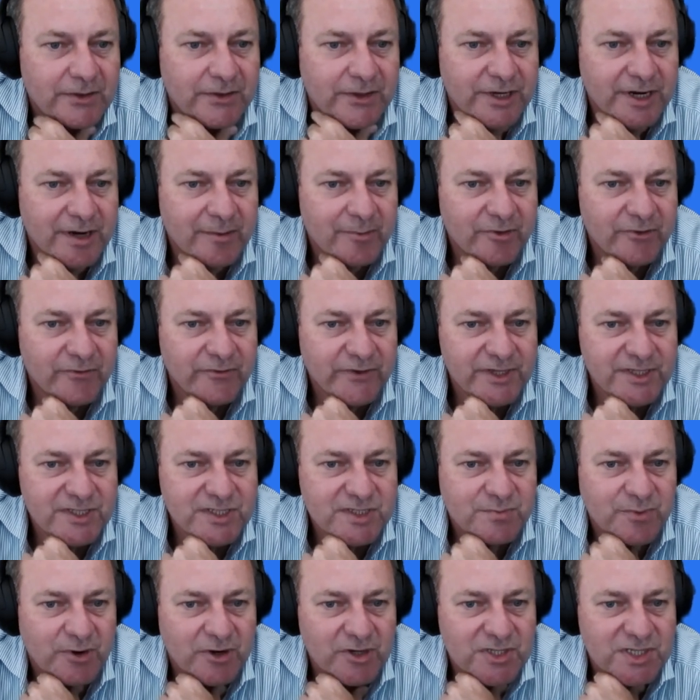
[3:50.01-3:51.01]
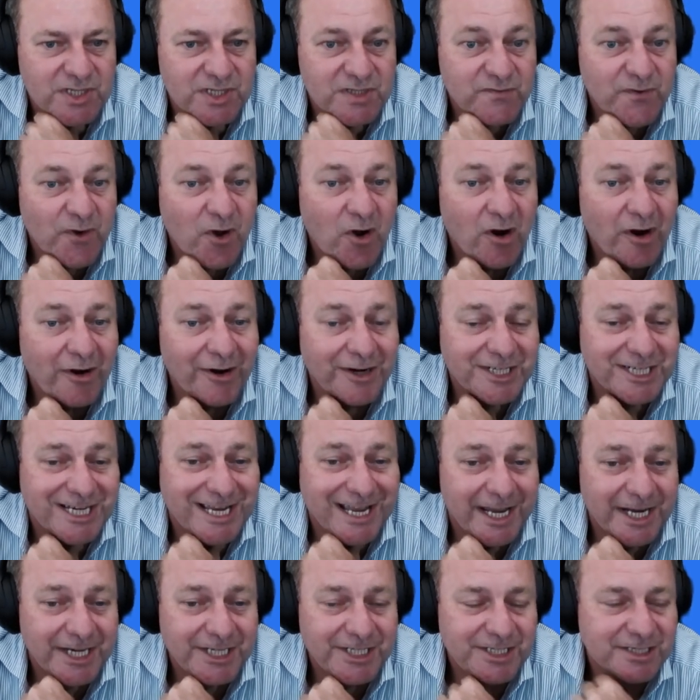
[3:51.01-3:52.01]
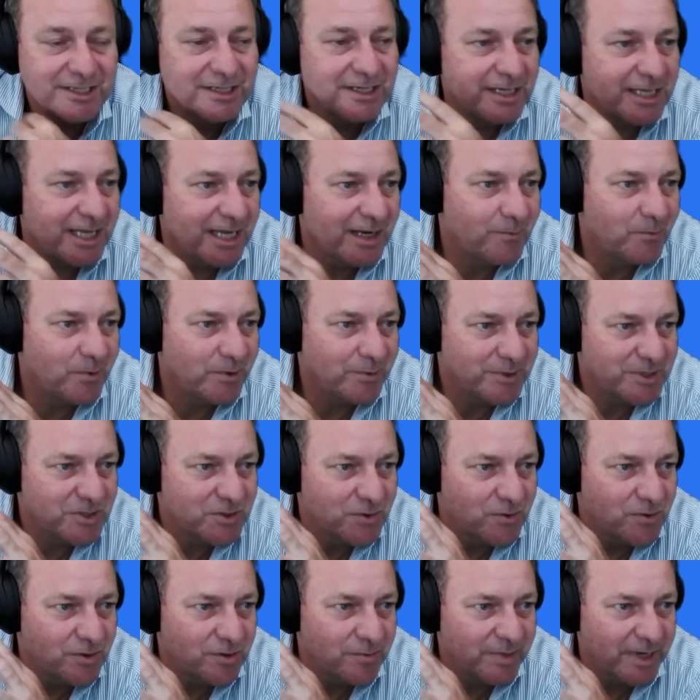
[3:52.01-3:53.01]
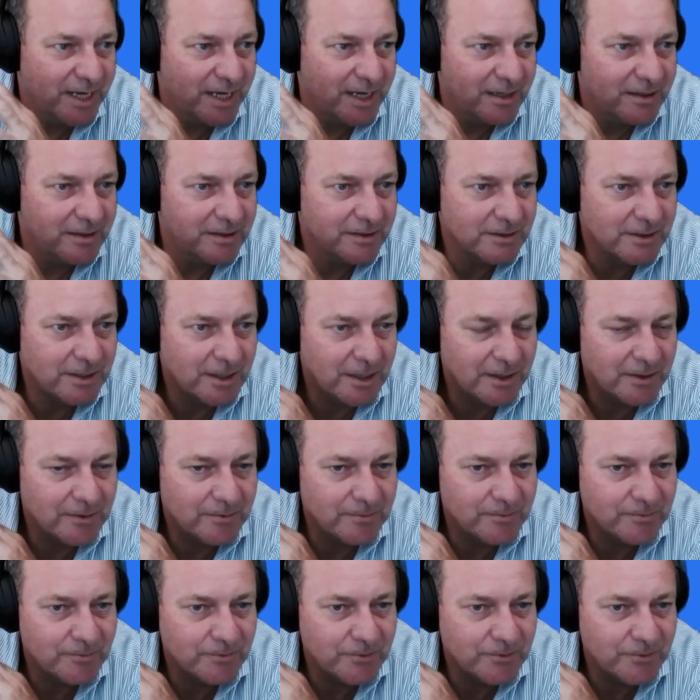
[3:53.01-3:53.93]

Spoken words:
the number of visas processed for higher education, and again, when we talk about, you know,